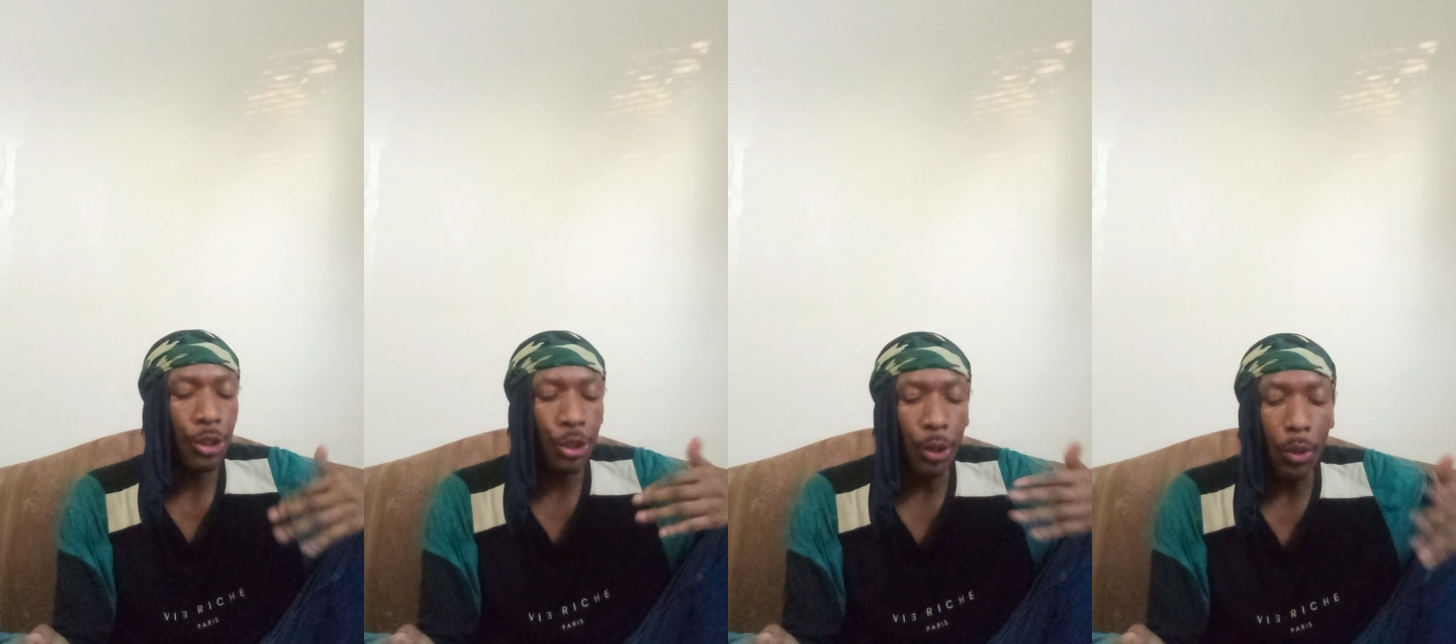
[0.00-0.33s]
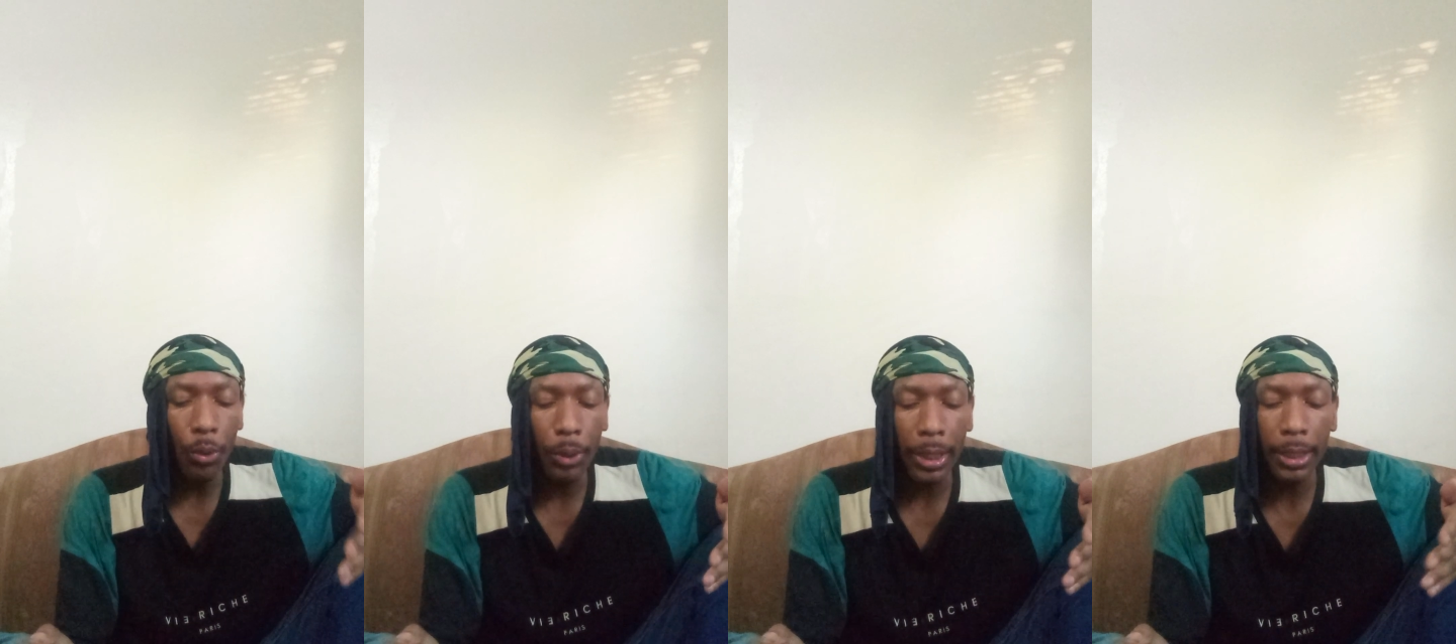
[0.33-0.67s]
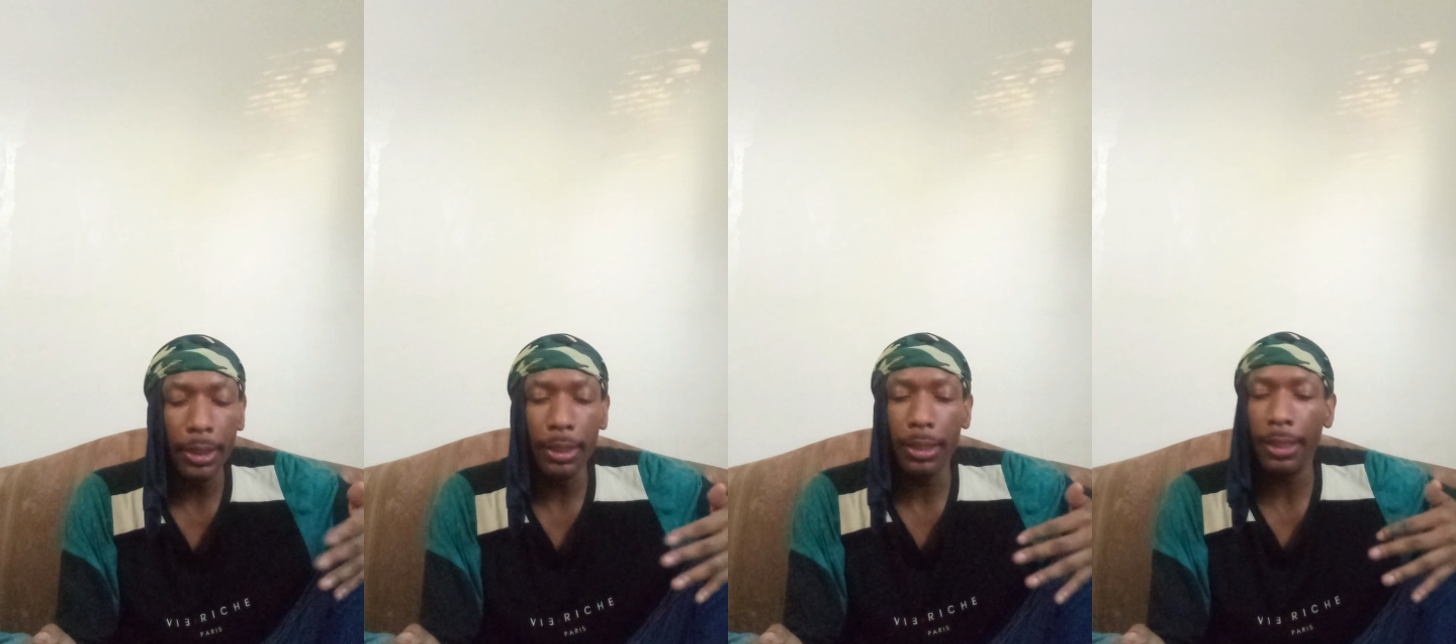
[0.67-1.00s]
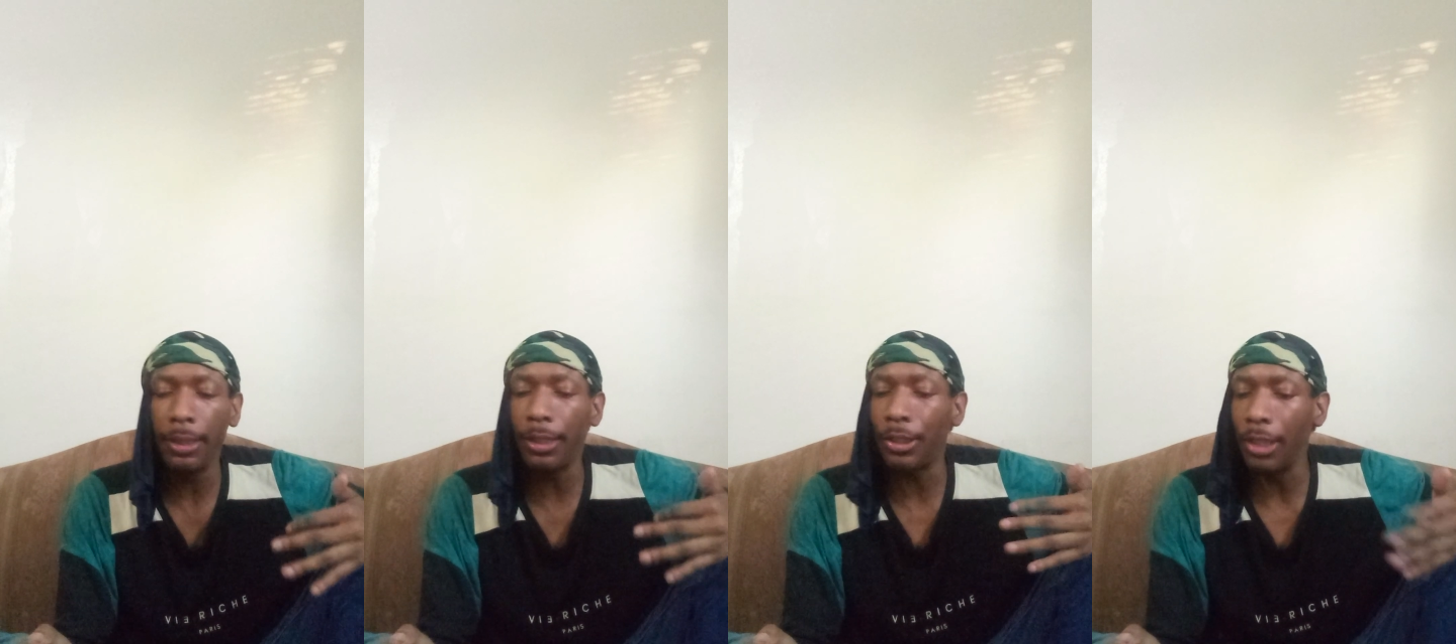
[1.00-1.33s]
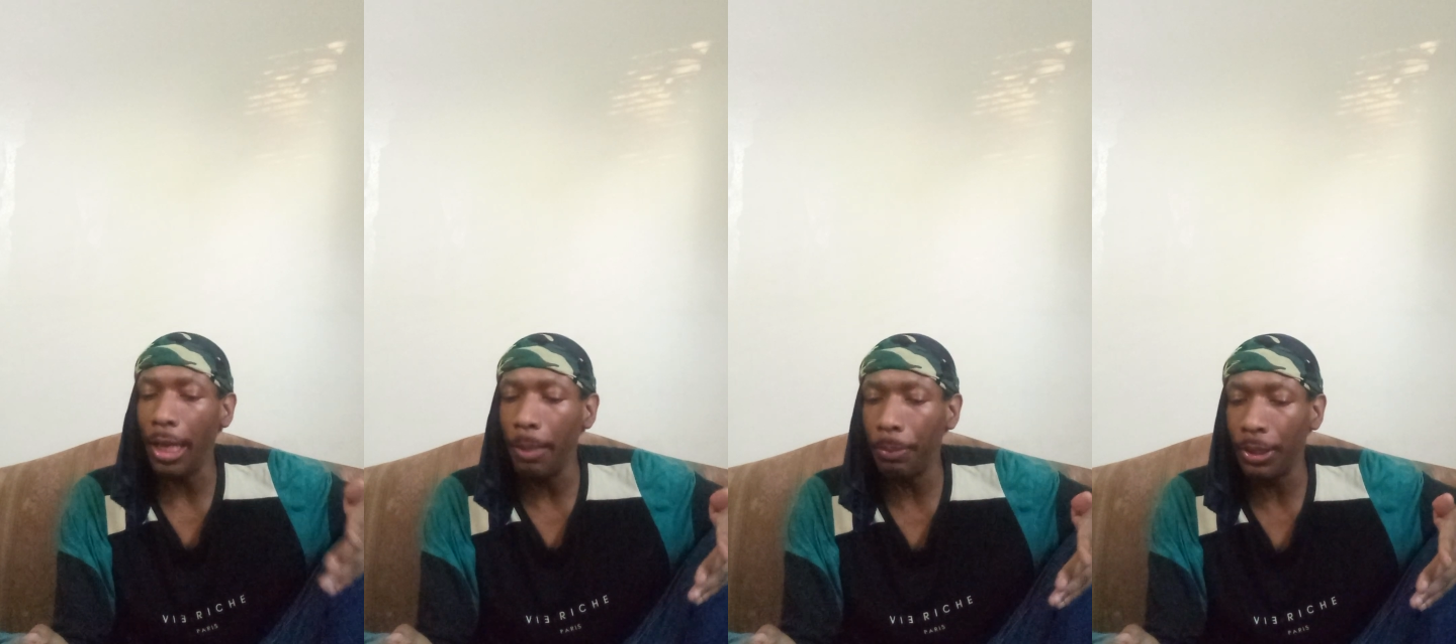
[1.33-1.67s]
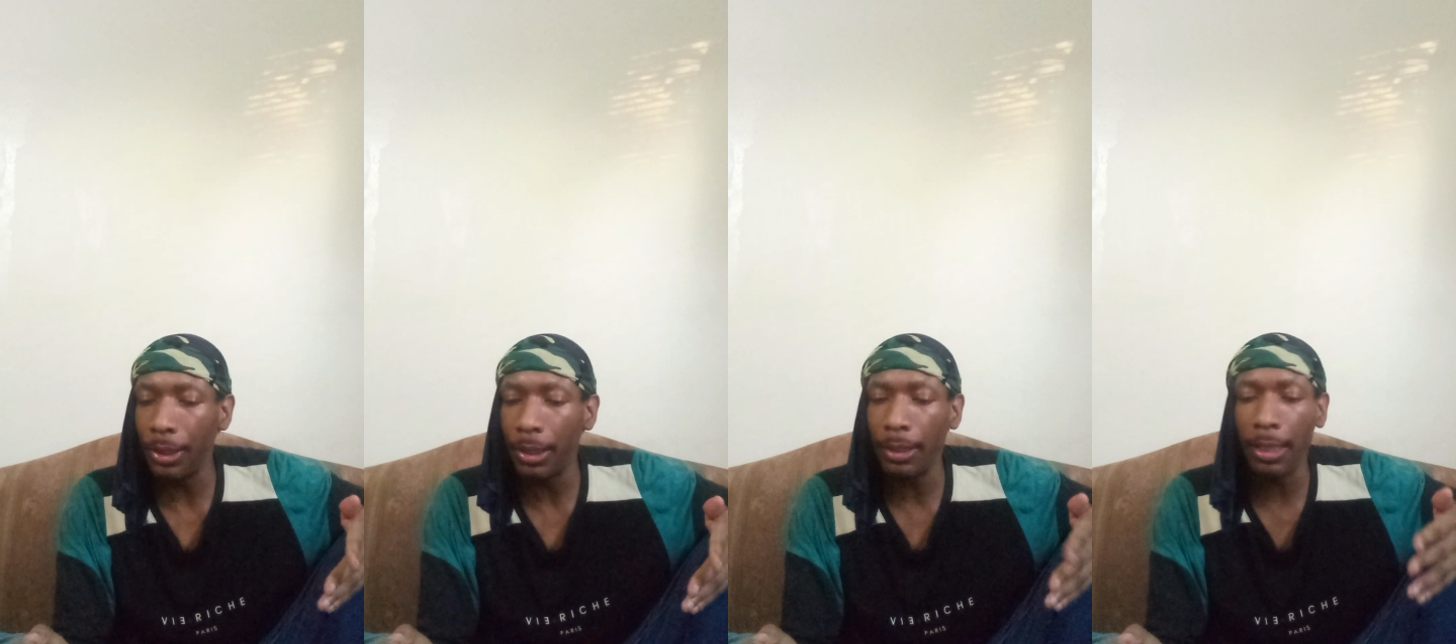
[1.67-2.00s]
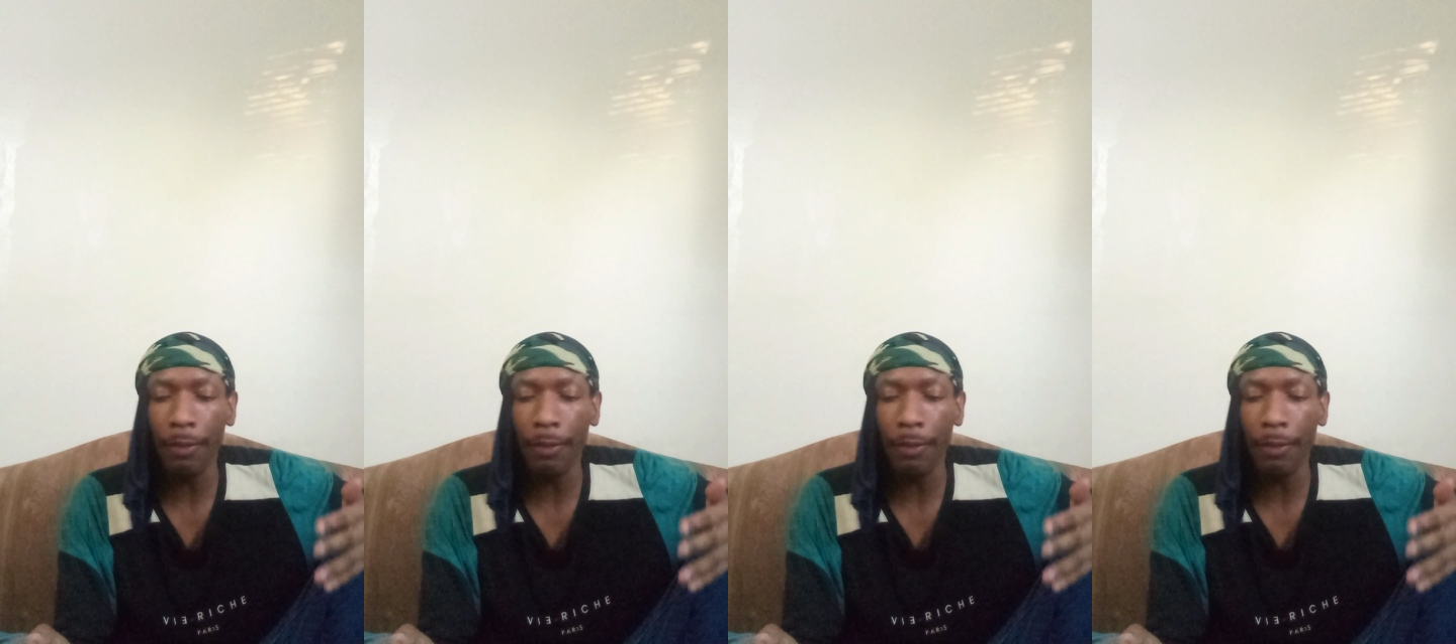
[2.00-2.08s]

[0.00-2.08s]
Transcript: join in this neighborhood